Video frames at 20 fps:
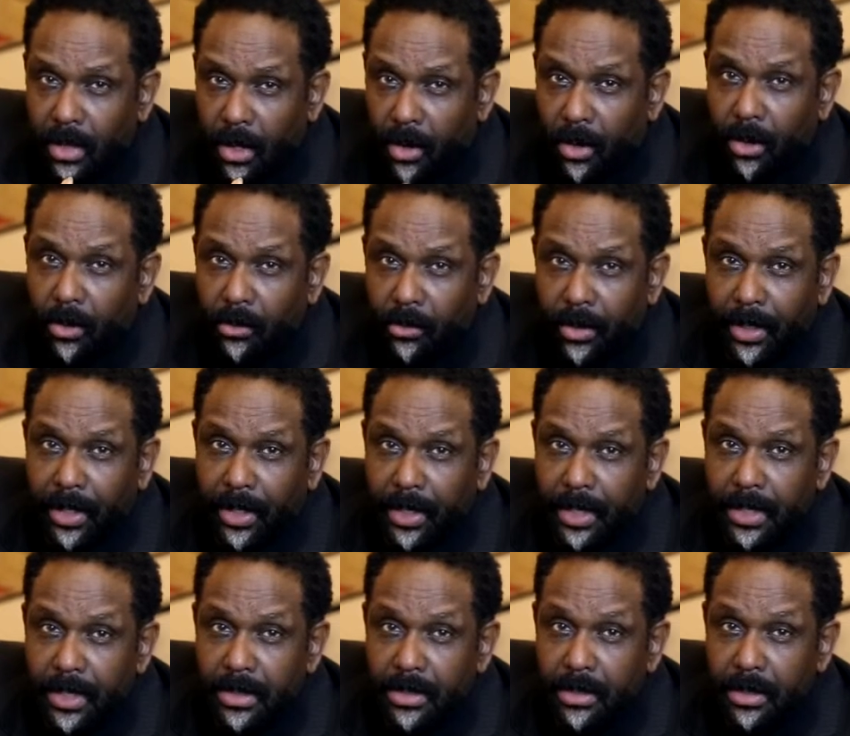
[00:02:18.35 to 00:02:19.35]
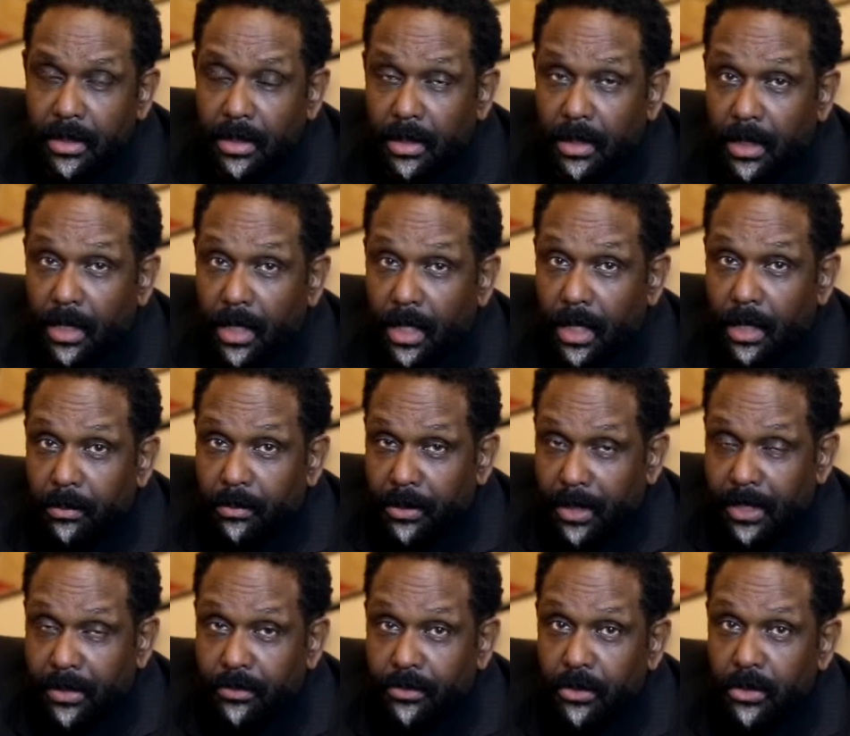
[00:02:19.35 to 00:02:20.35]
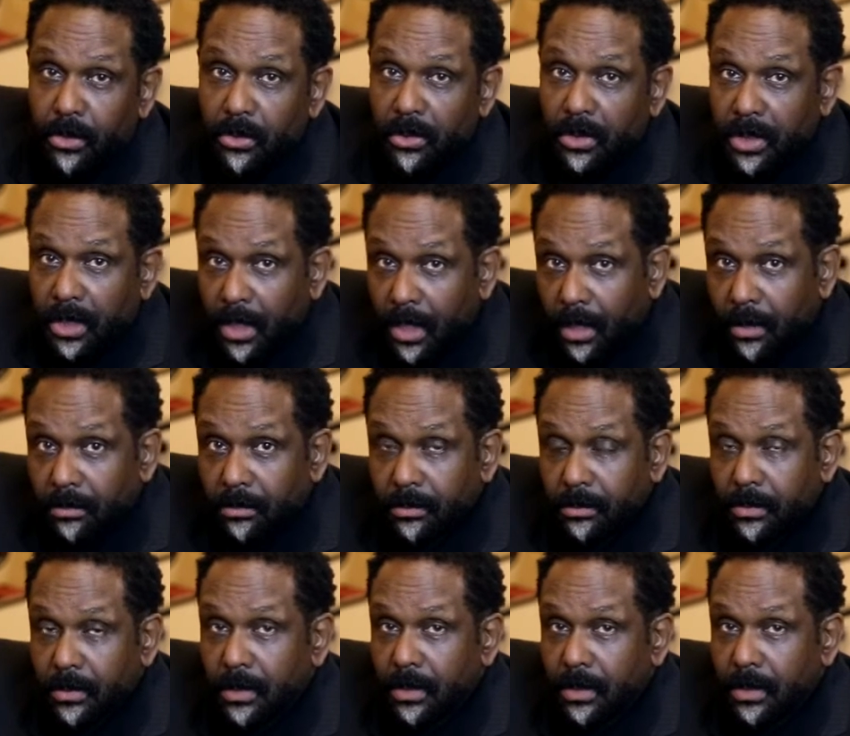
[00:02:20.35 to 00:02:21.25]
always a place for you to come.